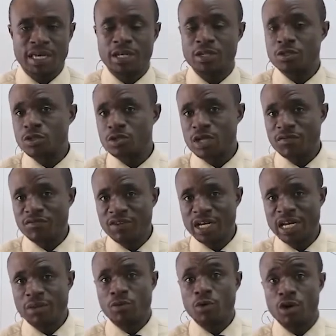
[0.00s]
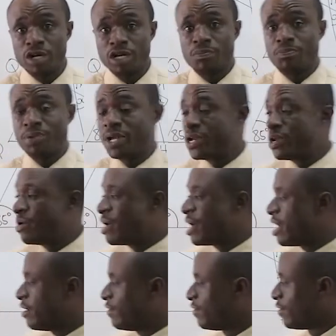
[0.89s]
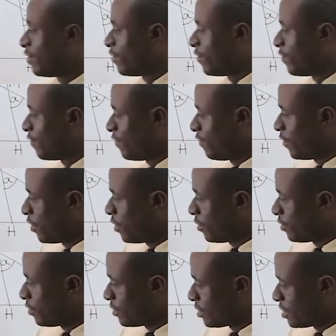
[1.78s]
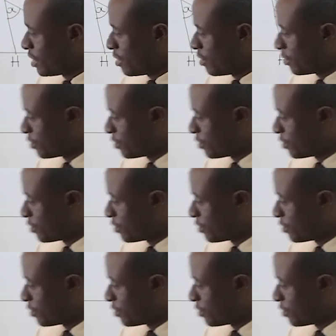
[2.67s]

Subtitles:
It is also available on the pen drive for sale.